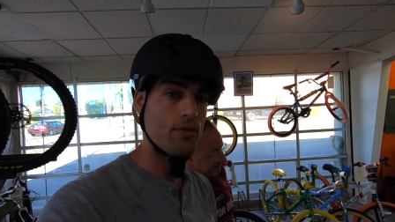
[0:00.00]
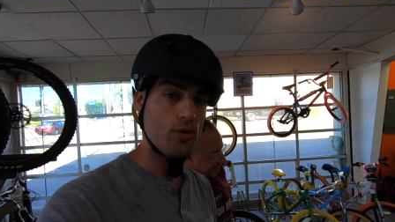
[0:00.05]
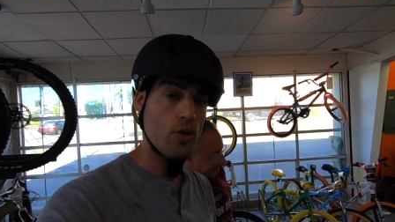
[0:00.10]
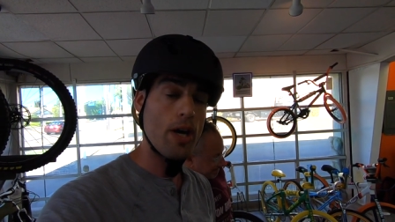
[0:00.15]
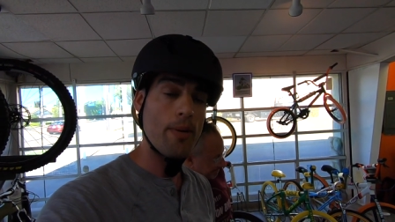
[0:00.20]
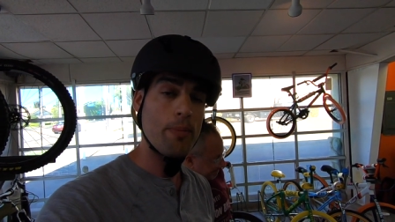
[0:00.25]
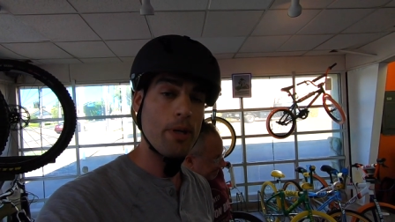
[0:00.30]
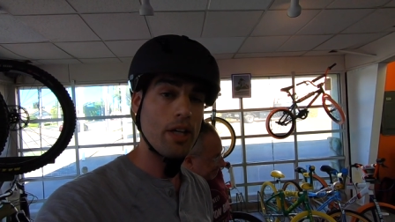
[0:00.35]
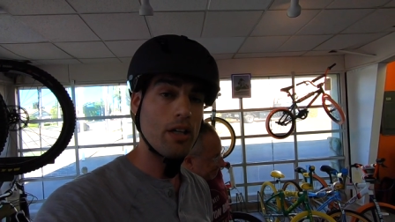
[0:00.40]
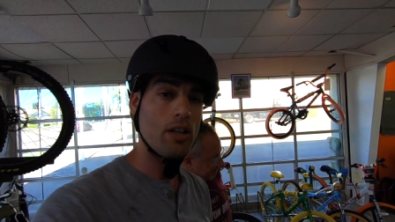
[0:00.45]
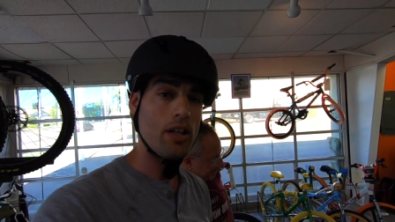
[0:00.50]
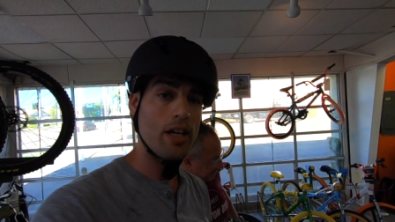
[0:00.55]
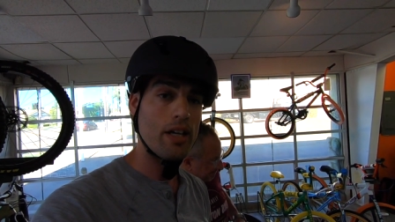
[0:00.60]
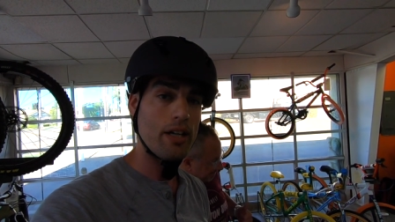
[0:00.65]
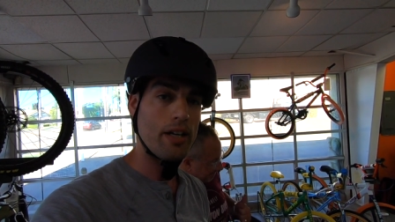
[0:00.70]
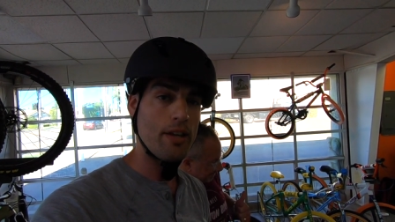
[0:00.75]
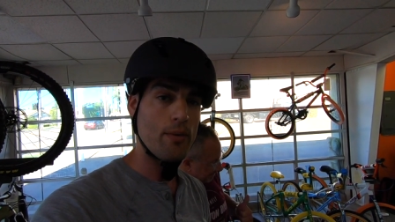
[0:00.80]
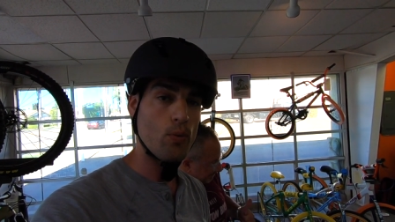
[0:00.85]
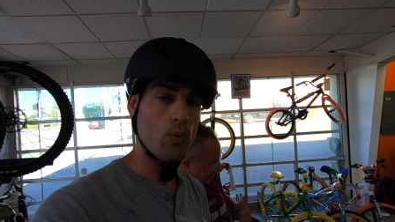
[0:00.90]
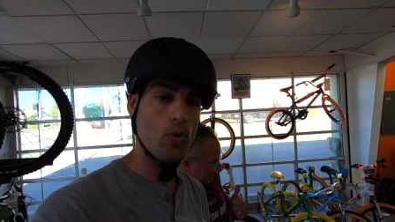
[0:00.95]
dropping a
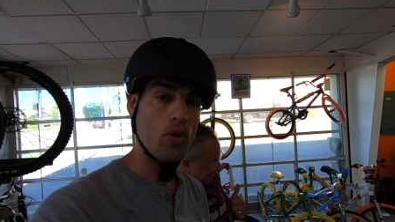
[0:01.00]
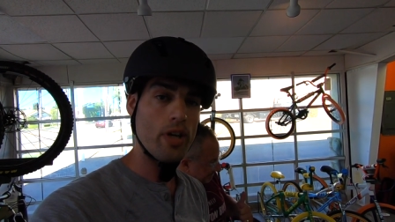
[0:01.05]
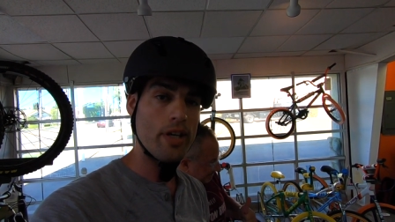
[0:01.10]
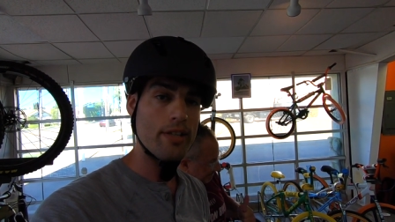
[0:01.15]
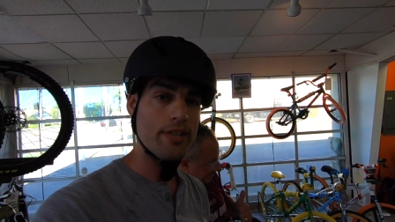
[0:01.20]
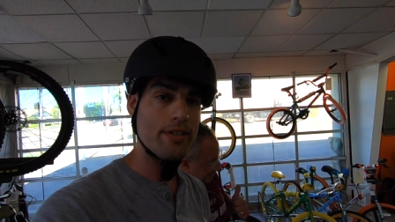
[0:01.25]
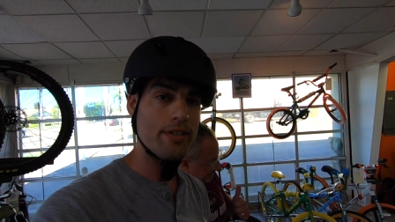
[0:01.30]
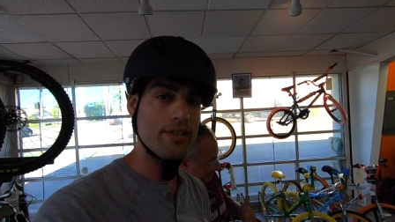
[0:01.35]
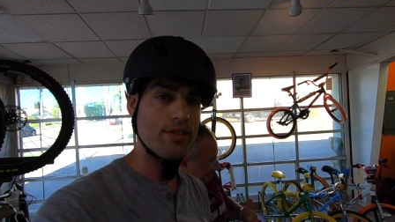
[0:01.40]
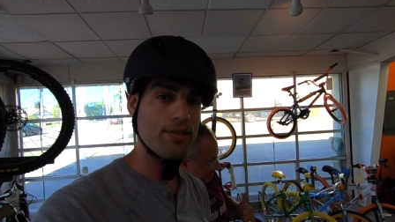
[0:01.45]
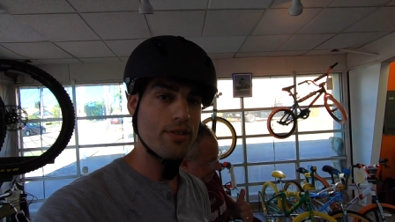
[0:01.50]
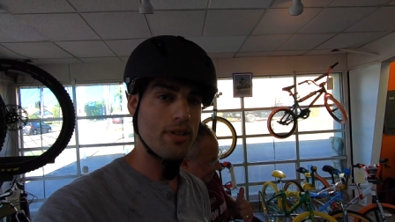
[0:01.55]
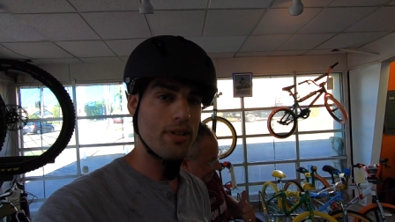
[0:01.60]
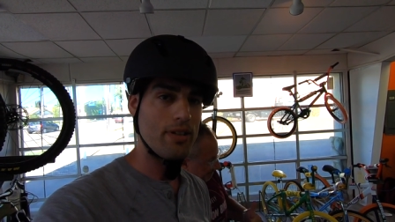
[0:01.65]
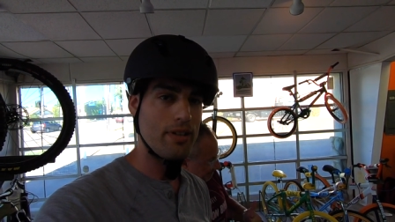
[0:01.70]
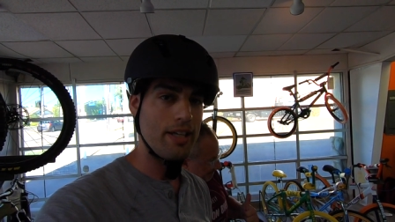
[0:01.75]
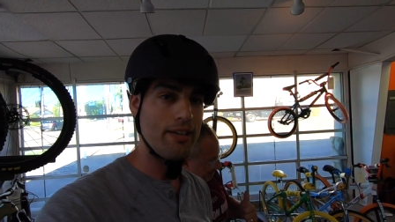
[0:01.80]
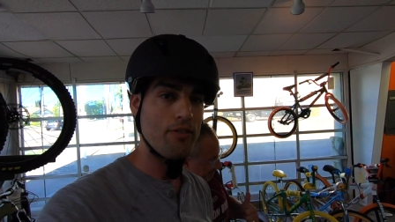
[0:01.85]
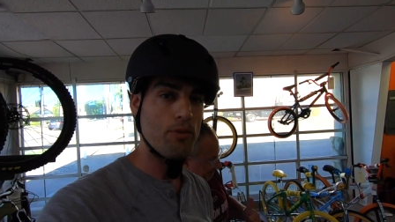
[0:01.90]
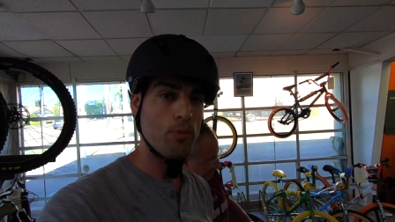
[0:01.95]
lot at once is
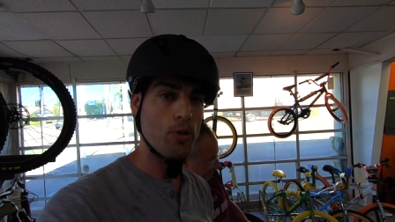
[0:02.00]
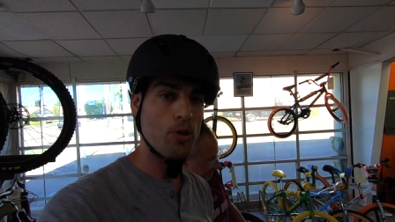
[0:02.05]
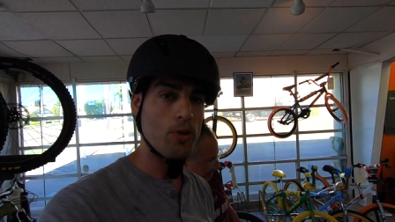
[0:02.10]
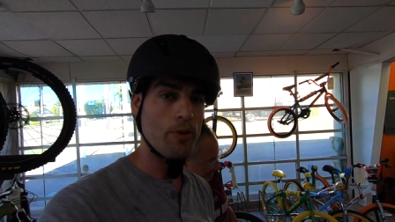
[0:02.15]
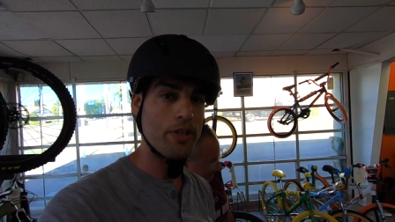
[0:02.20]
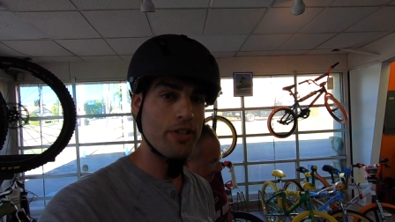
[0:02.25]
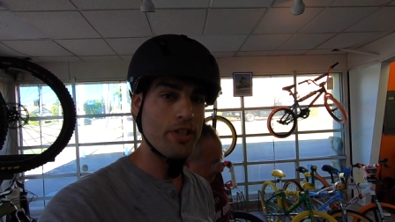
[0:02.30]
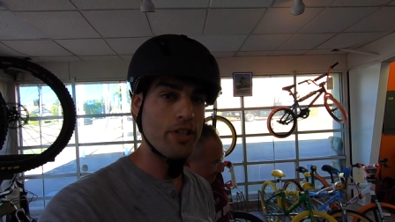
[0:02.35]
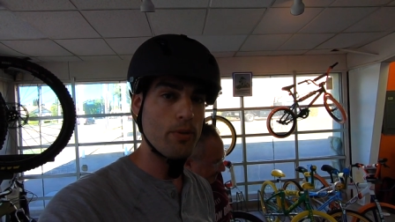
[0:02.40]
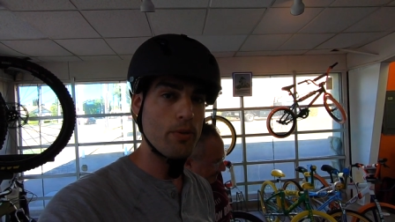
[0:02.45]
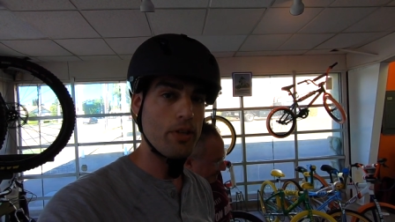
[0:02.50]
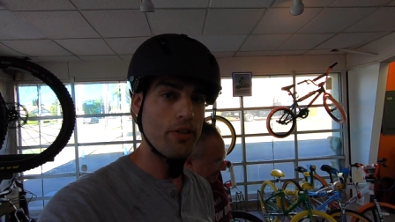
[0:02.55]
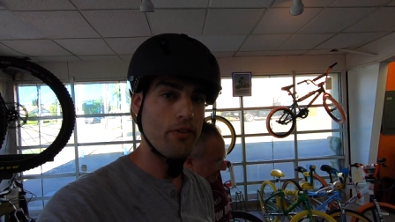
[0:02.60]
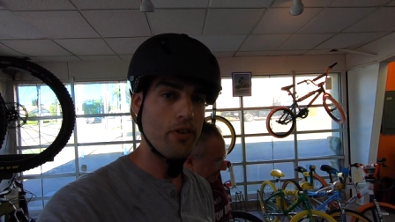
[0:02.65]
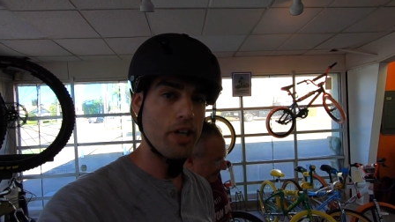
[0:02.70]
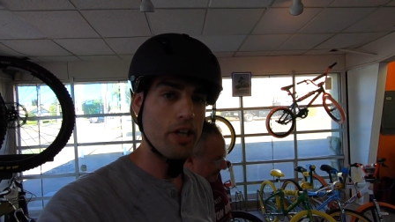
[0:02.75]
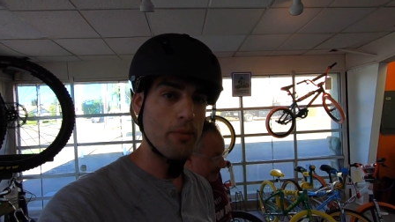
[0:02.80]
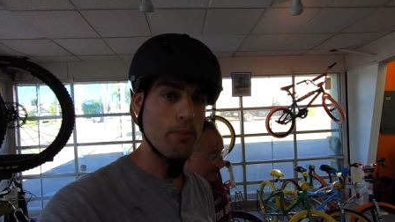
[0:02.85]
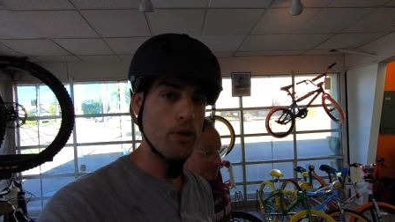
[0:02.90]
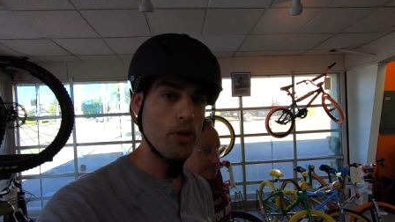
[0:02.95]
even more risky when you've
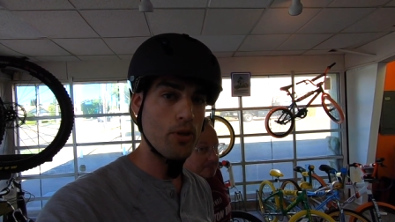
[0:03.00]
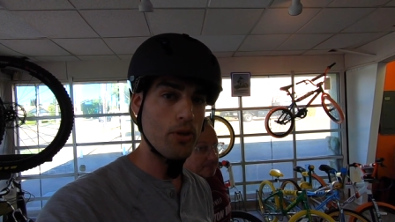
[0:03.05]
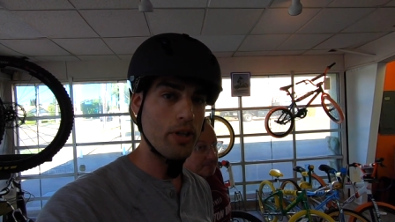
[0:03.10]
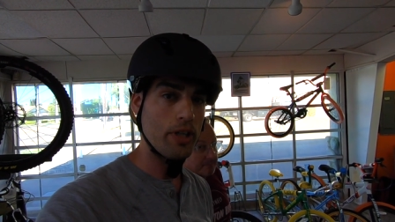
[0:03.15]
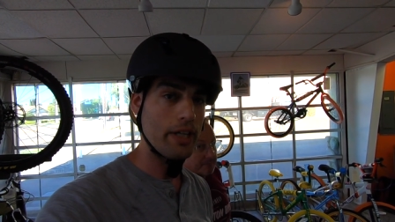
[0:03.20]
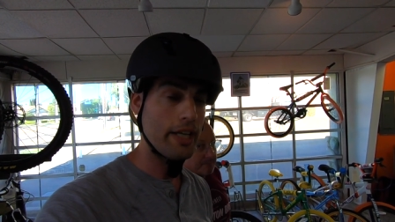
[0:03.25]
got a motor